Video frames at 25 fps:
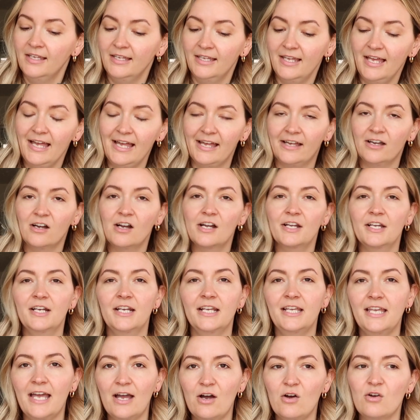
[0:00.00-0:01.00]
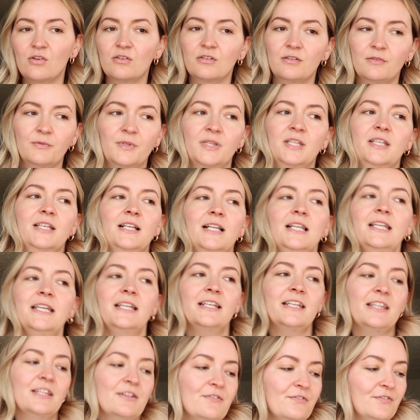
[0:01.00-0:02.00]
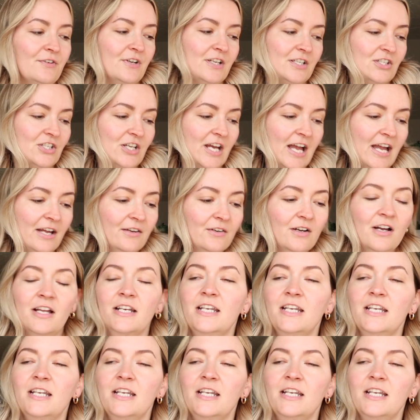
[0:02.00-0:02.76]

yeah, I'm gonna get on with cleaning the fridge out. I